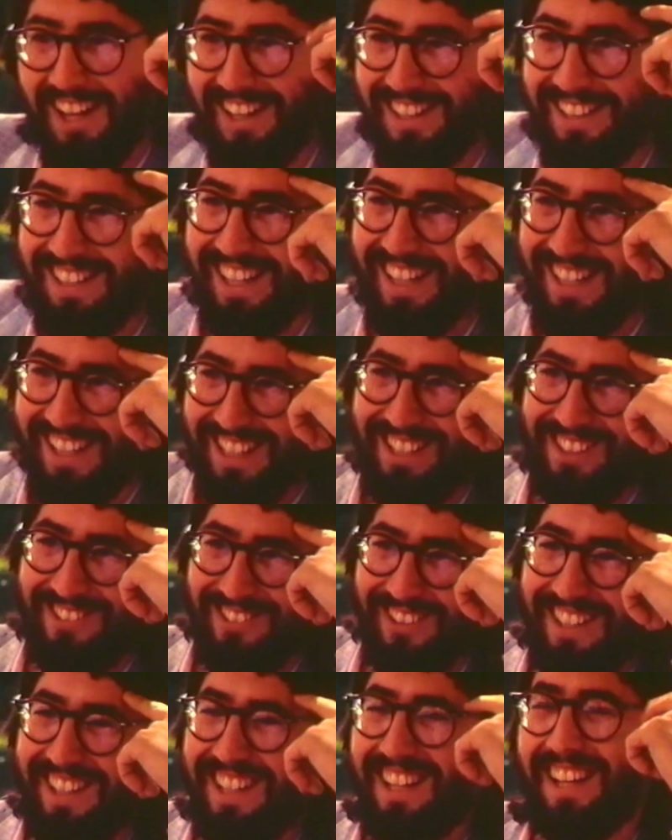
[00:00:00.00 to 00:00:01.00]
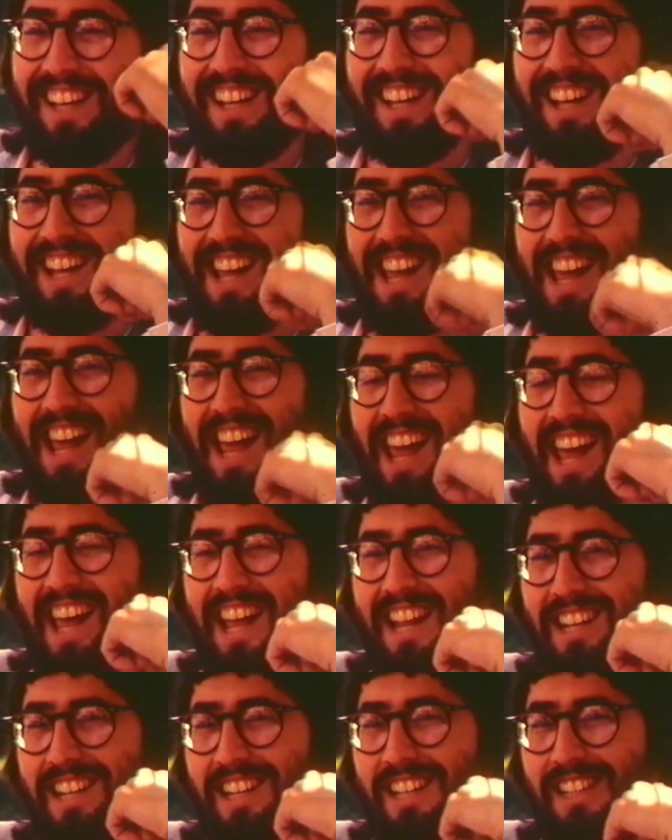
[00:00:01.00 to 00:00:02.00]
and Clint Eastwood
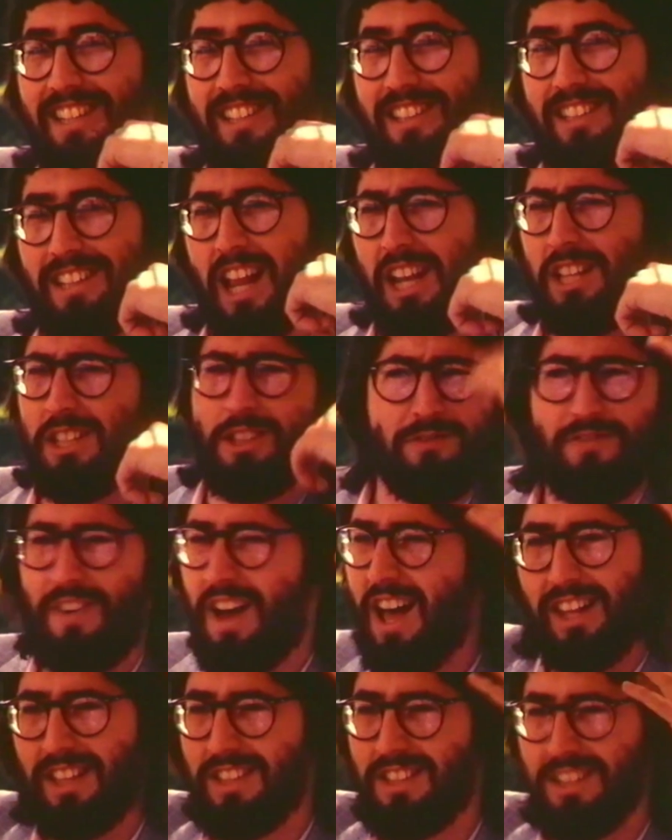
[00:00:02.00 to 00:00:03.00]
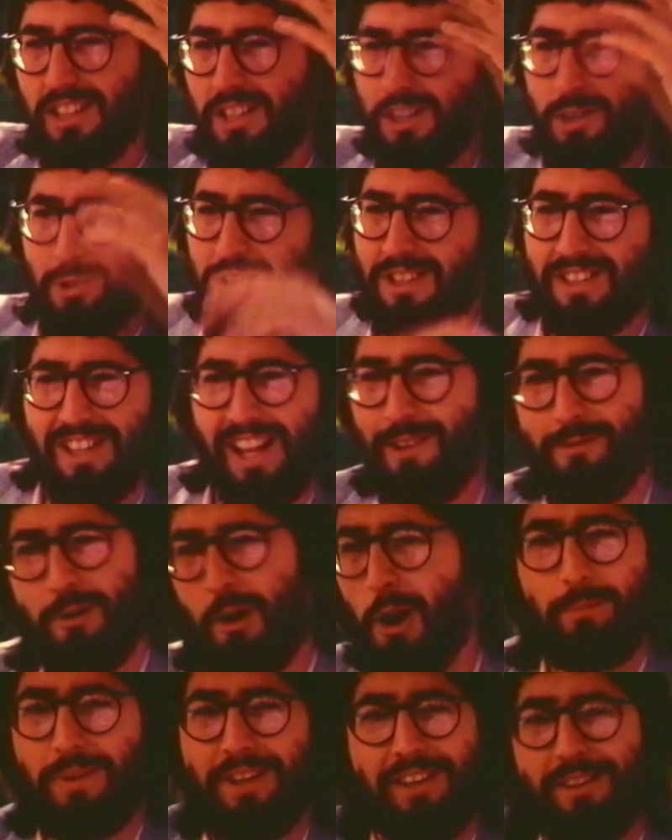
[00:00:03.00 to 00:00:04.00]
and Telly Savalas and the Yugoslav
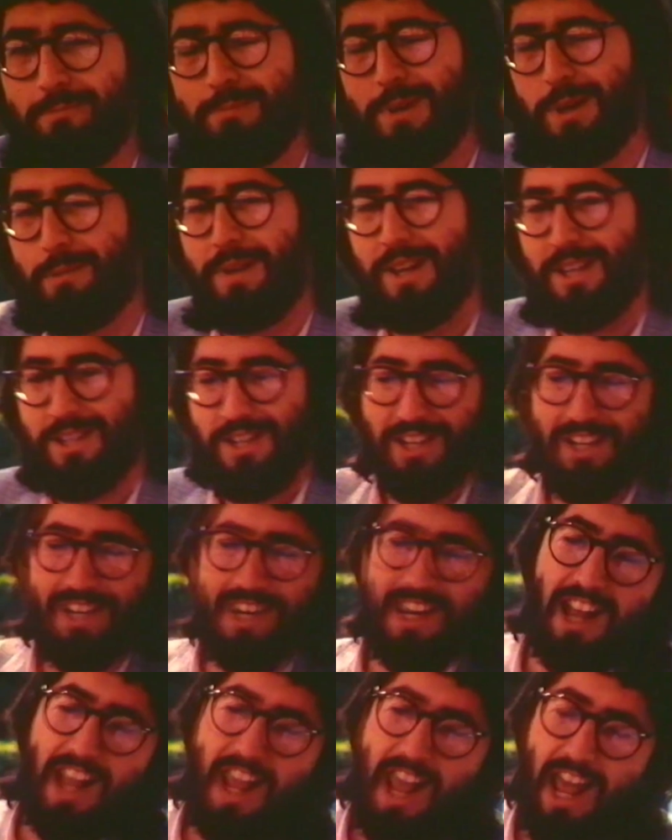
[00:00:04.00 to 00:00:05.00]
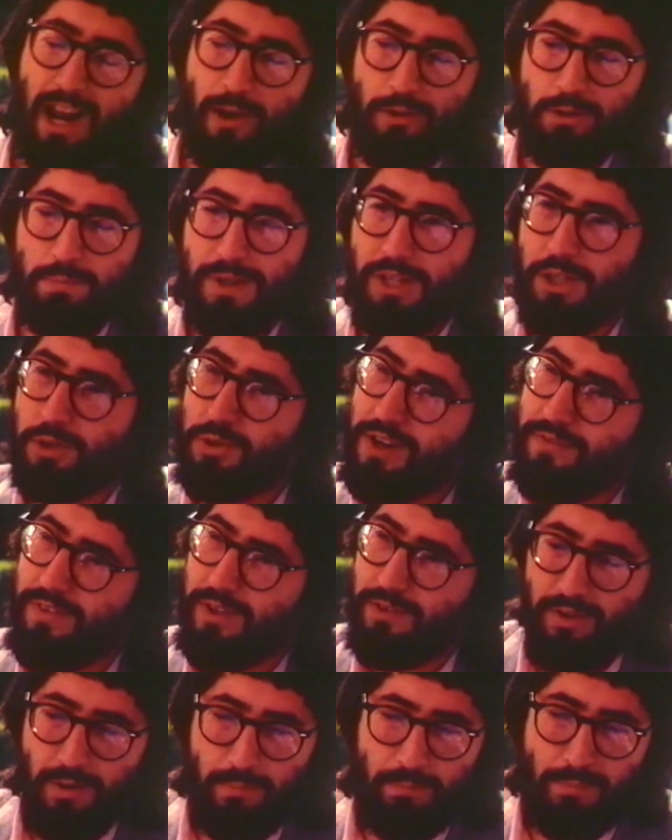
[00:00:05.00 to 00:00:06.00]
army, big picture. And I was being
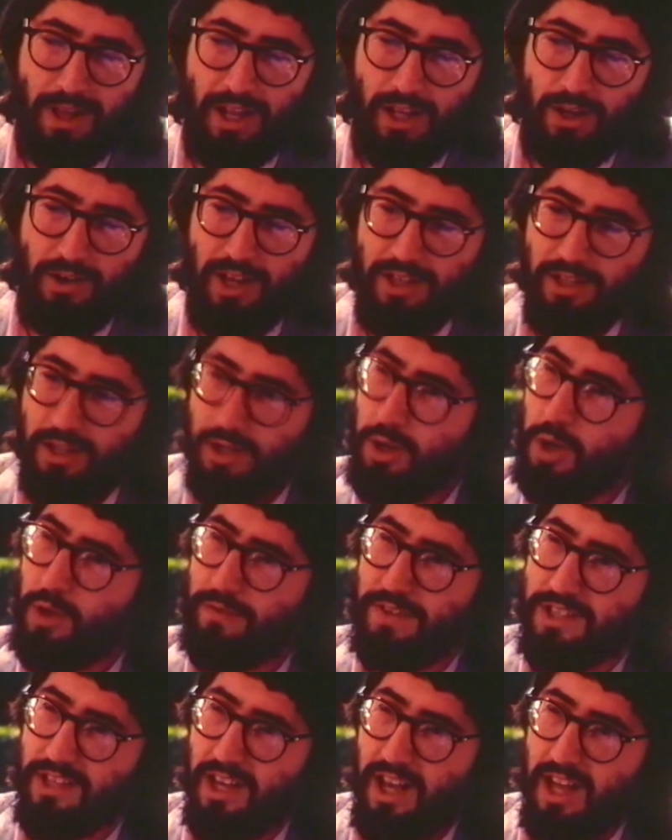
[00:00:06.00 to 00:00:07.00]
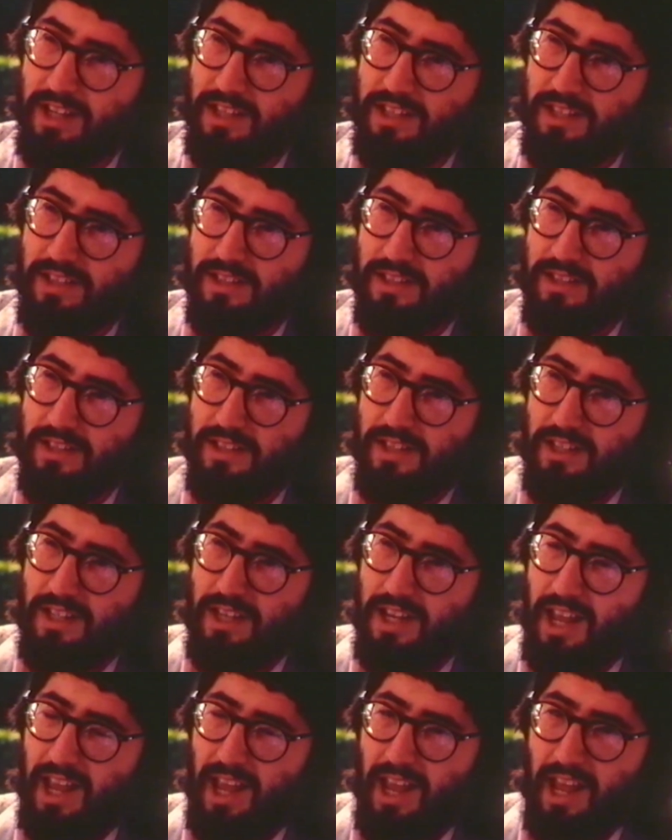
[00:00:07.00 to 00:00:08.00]
driven from Belgrade to Novi Sad
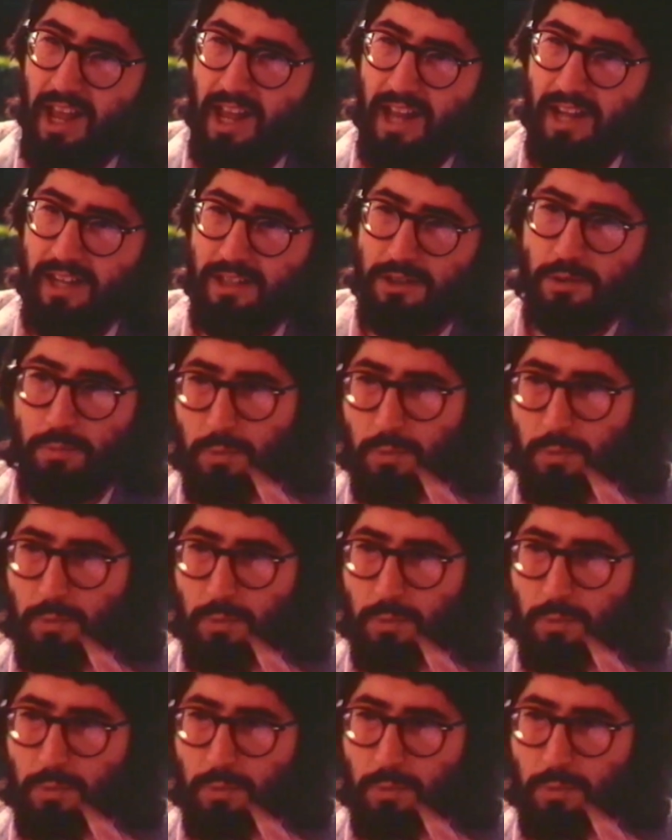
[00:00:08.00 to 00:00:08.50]
and it's